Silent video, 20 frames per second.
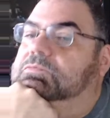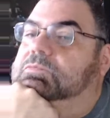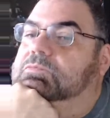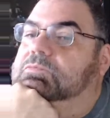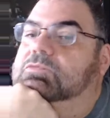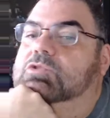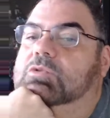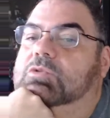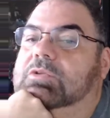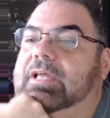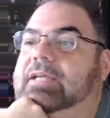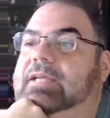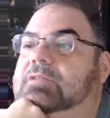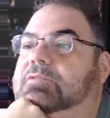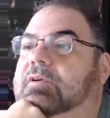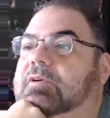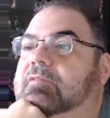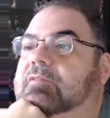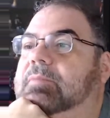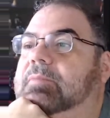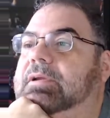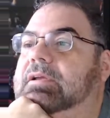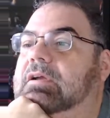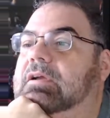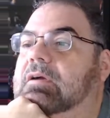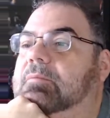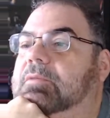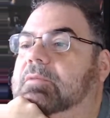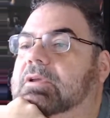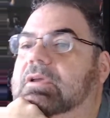So thanks for everybody
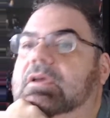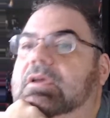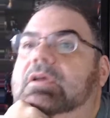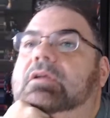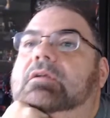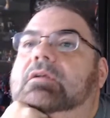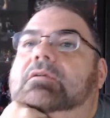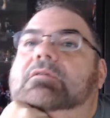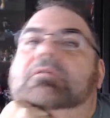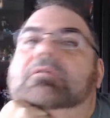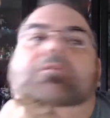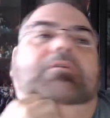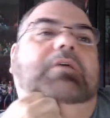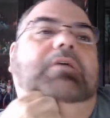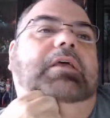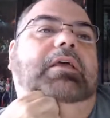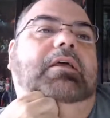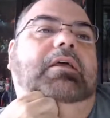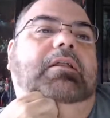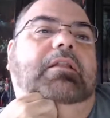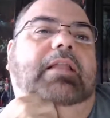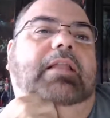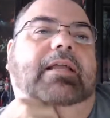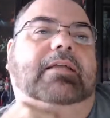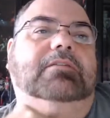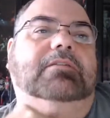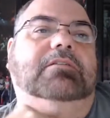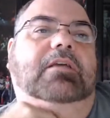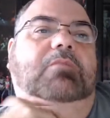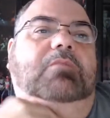coming in. And like I
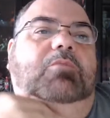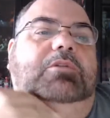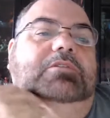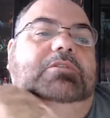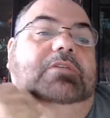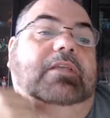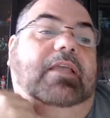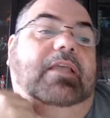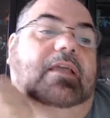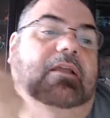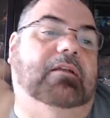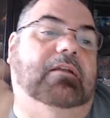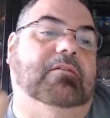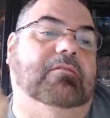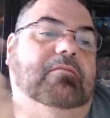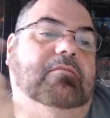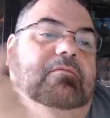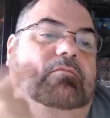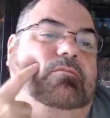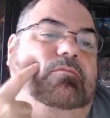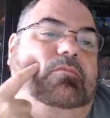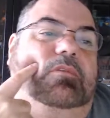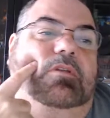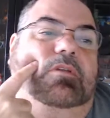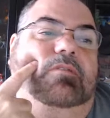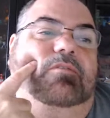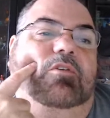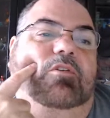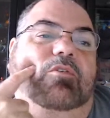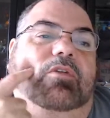said, once again,
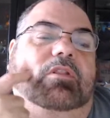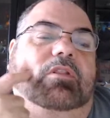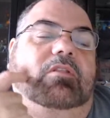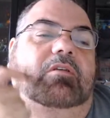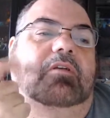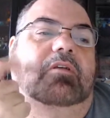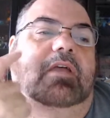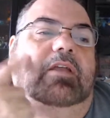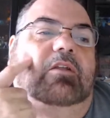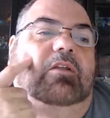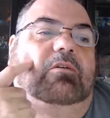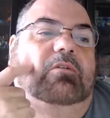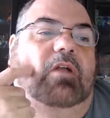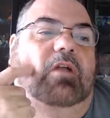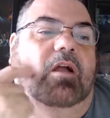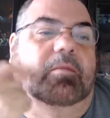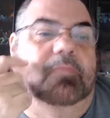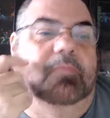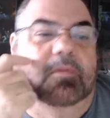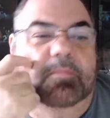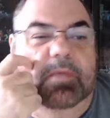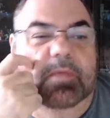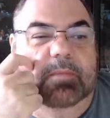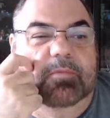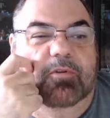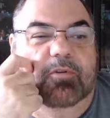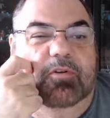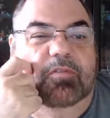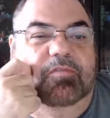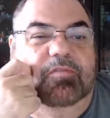if you're I know a couple of
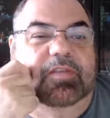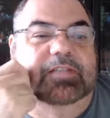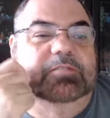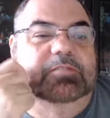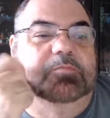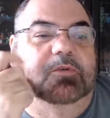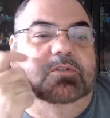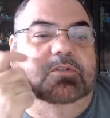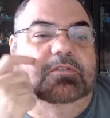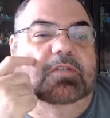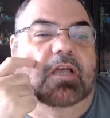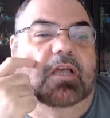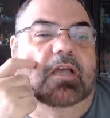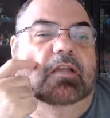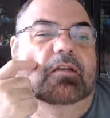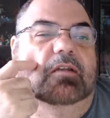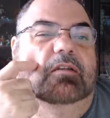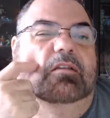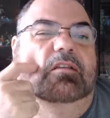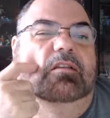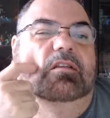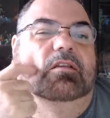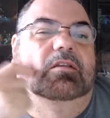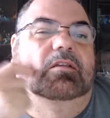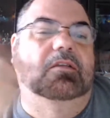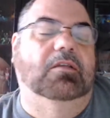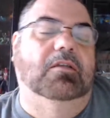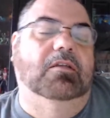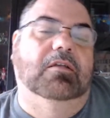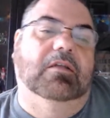people on the Facebook side,
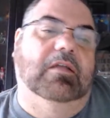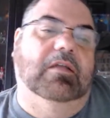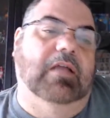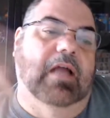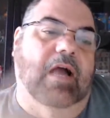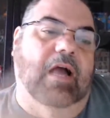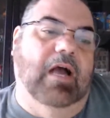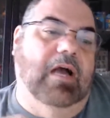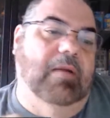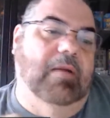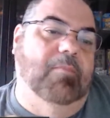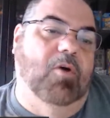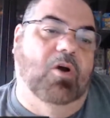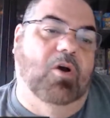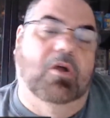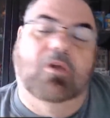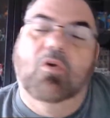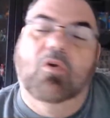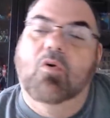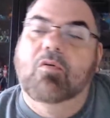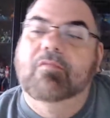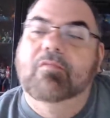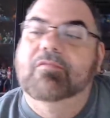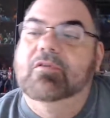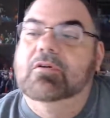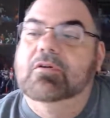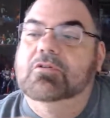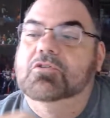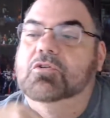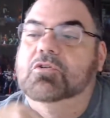come on
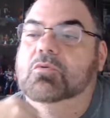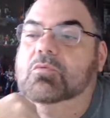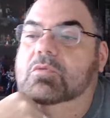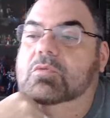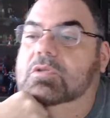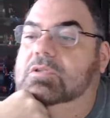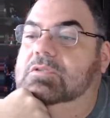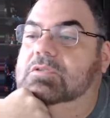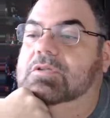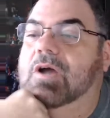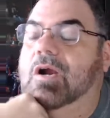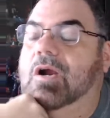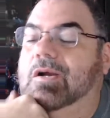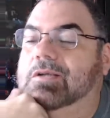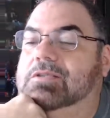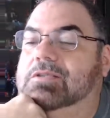over to the dark